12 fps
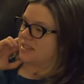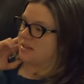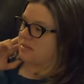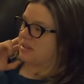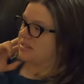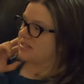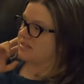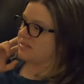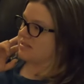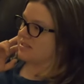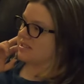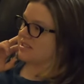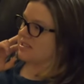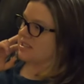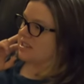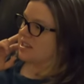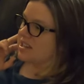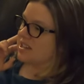I mean,
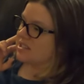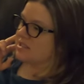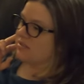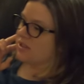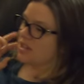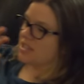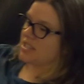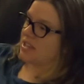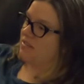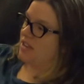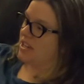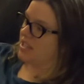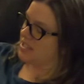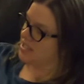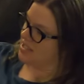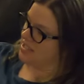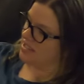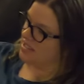it's for his
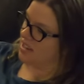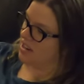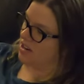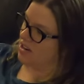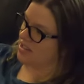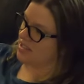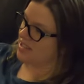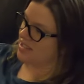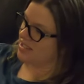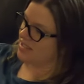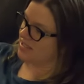convenience and ours.